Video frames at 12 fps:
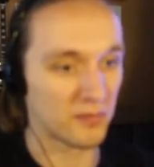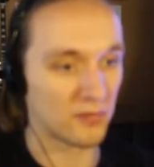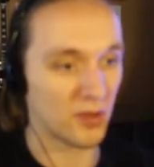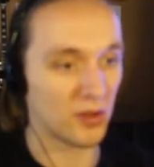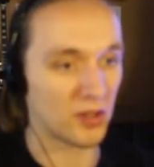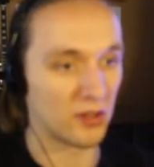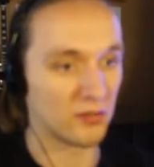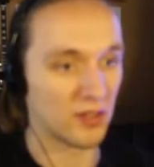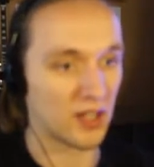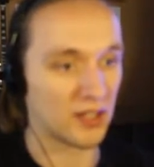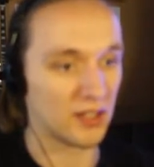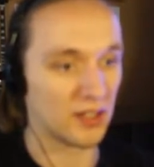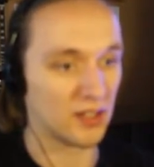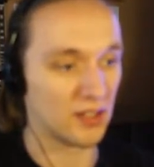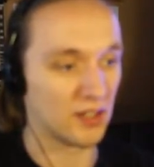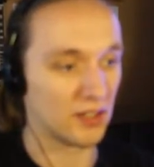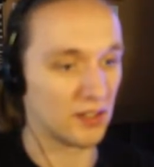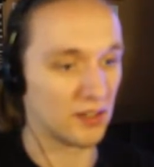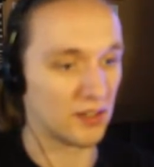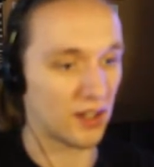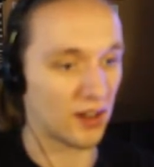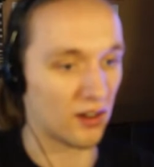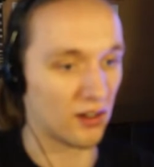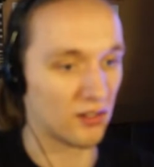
No, I don't. I need it there.